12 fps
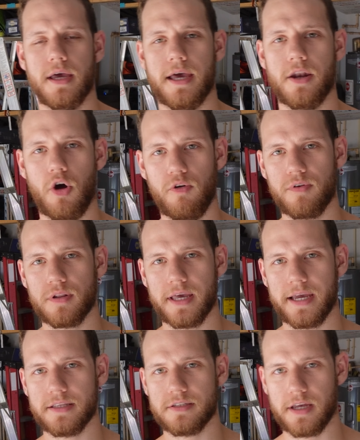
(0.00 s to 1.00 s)
an
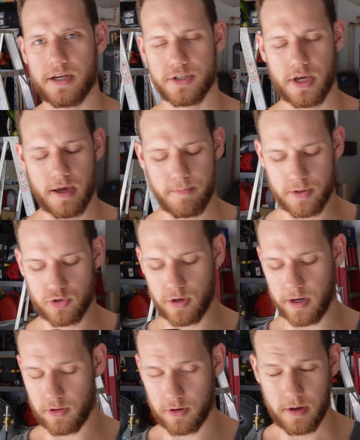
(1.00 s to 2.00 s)
overland / camping
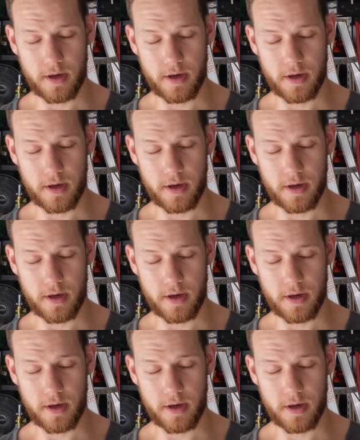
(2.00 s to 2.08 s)
trailer.